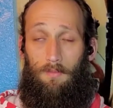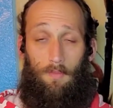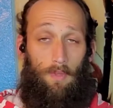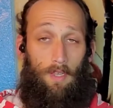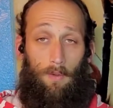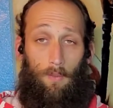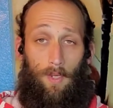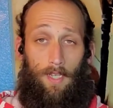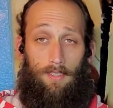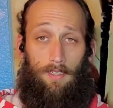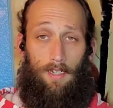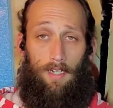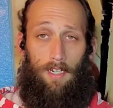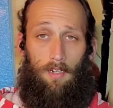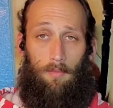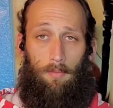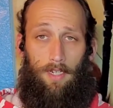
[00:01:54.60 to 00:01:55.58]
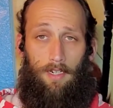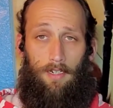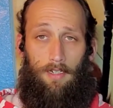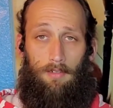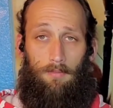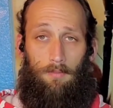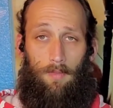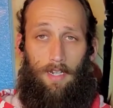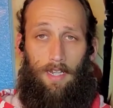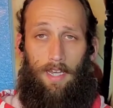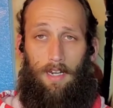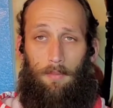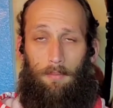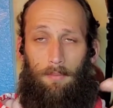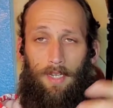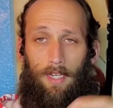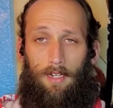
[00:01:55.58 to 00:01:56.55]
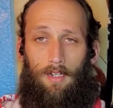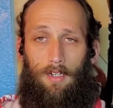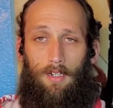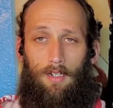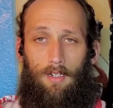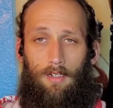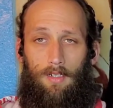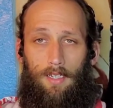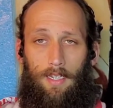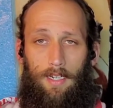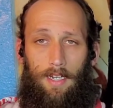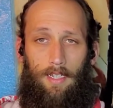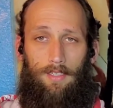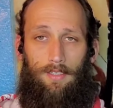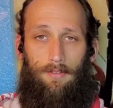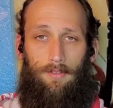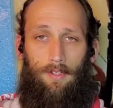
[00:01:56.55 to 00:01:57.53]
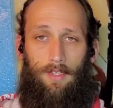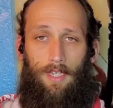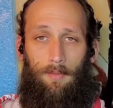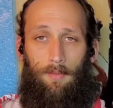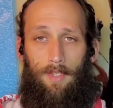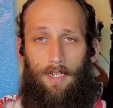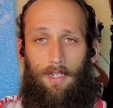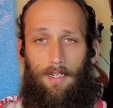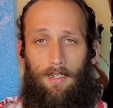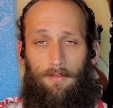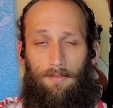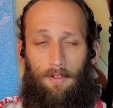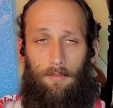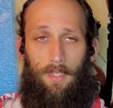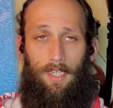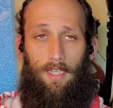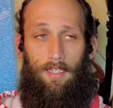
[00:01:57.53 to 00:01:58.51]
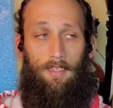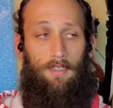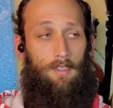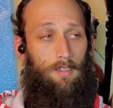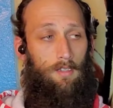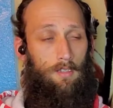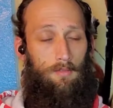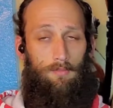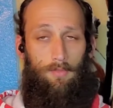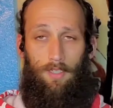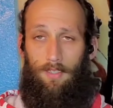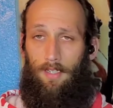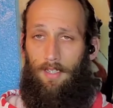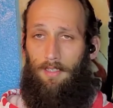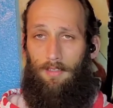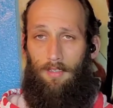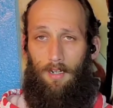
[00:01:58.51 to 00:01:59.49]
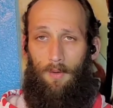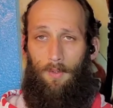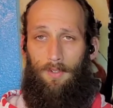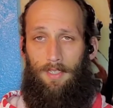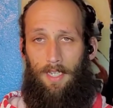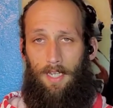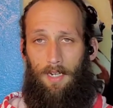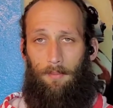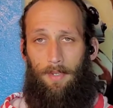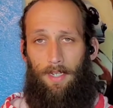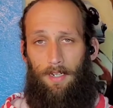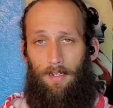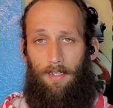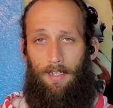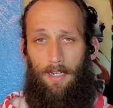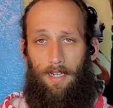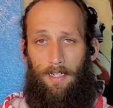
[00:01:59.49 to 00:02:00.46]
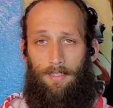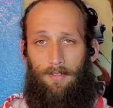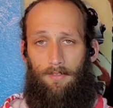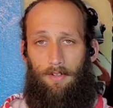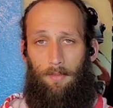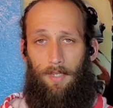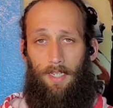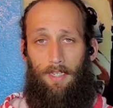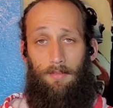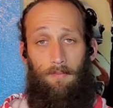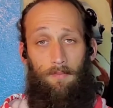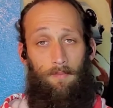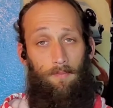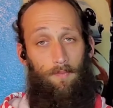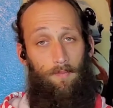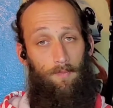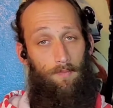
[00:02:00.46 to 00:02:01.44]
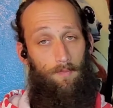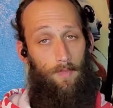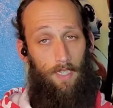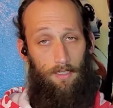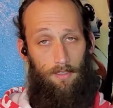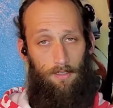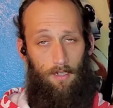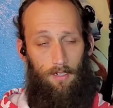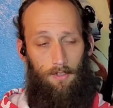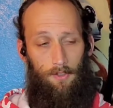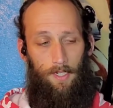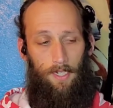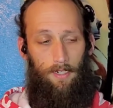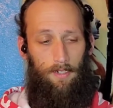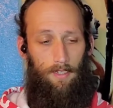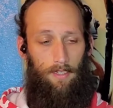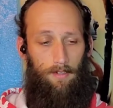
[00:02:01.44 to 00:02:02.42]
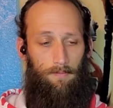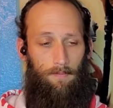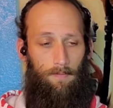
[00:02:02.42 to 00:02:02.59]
resonated better. It had a better connection for them than it did for me. Just like Star Wars had a better connection for me than Star Trek did.